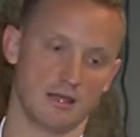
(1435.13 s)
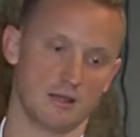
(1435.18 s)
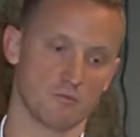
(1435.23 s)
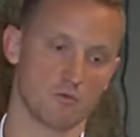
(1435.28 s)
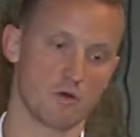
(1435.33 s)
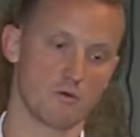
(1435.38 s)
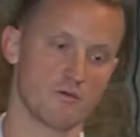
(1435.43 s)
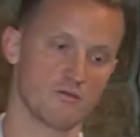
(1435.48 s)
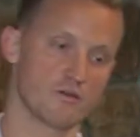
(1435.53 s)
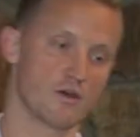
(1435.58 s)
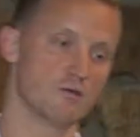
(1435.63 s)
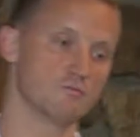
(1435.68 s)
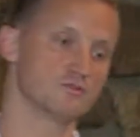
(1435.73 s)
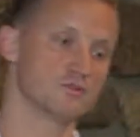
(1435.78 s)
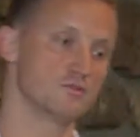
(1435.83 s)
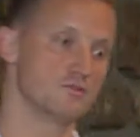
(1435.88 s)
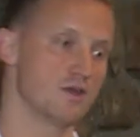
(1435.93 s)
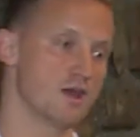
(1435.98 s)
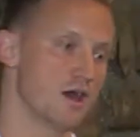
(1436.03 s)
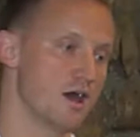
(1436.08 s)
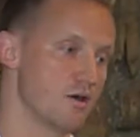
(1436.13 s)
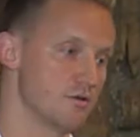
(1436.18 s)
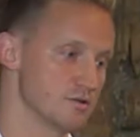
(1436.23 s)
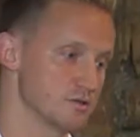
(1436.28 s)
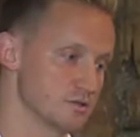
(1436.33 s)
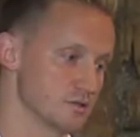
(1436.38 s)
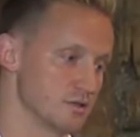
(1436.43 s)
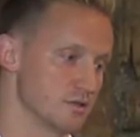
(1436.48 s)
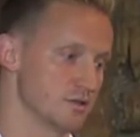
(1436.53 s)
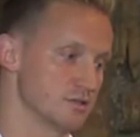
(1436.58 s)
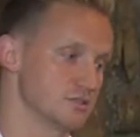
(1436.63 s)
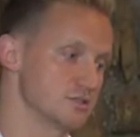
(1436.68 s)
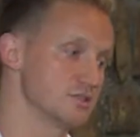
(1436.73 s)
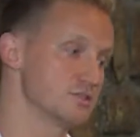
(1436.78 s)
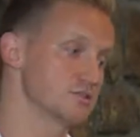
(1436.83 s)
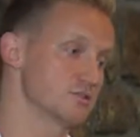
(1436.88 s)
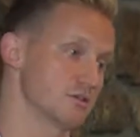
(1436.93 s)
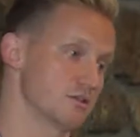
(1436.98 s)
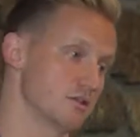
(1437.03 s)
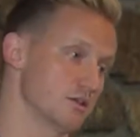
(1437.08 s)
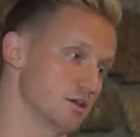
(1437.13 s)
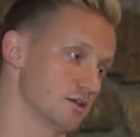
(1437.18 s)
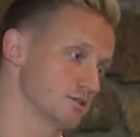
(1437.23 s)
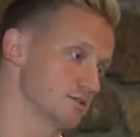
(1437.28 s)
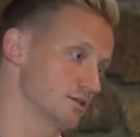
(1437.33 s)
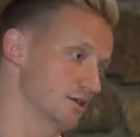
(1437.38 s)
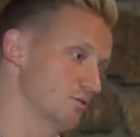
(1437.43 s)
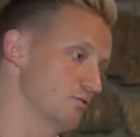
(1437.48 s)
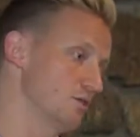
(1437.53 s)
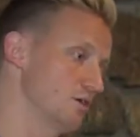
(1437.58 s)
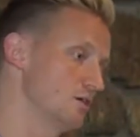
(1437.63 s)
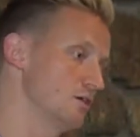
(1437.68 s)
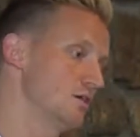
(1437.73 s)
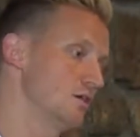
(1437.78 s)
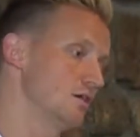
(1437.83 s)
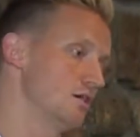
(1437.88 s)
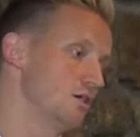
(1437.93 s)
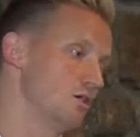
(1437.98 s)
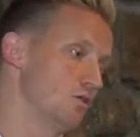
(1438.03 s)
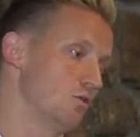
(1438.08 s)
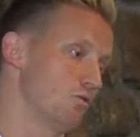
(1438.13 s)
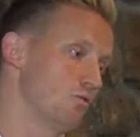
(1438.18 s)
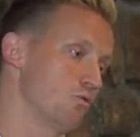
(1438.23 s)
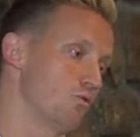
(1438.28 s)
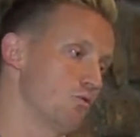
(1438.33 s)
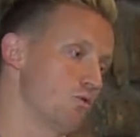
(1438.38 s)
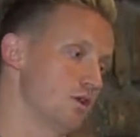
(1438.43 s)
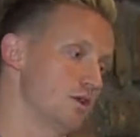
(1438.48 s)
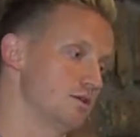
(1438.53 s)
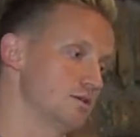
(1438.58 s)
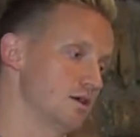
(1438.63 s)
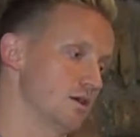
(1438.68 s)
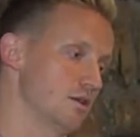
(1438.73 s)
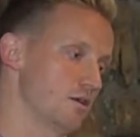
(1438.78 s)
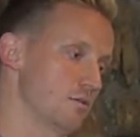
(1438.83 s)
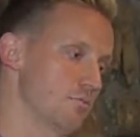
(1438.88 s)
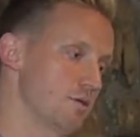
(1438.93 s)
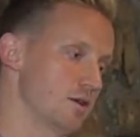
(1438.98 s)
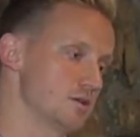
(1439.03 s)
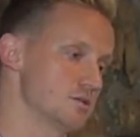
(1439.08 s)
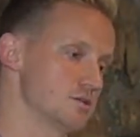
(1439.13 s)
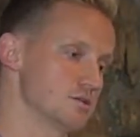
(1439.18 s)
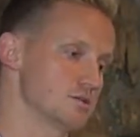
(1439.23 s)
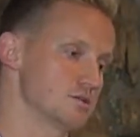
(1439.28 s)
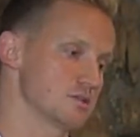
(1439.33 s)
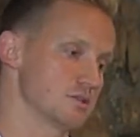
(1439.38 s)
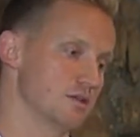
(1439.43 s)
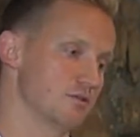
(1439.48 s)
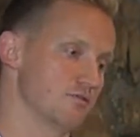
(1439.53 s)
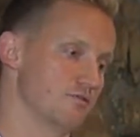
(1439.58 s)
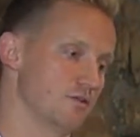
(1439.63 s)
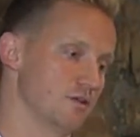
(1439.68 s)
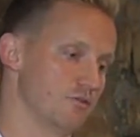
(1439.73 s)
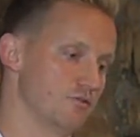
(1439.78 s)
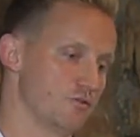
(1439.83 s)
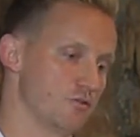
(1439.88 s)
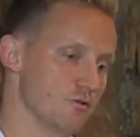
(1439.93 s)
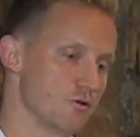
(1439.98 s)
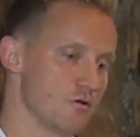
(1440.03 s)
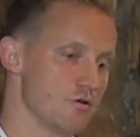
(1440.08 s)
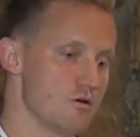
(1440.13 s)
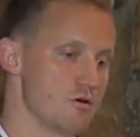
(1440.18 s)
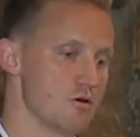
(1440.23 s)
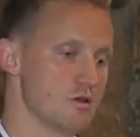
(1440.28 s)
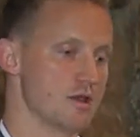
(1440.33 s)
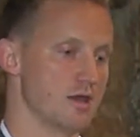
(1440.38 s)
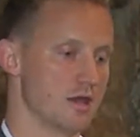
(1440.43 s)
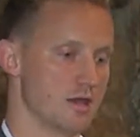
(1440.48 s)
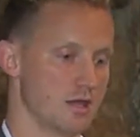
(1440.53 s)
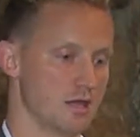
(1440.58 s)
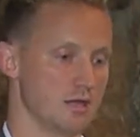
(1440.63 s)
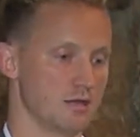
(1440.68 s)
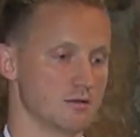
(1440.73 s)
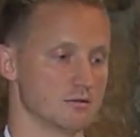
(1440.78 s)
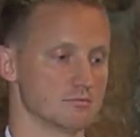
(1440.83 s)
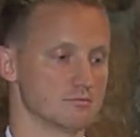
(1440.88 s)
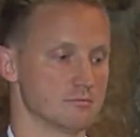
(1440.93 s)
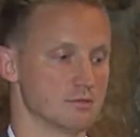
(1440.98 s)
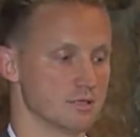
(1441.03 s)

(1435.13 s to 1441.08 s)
And what we've come to now is essentially this. Like we tell our patients, if you're on a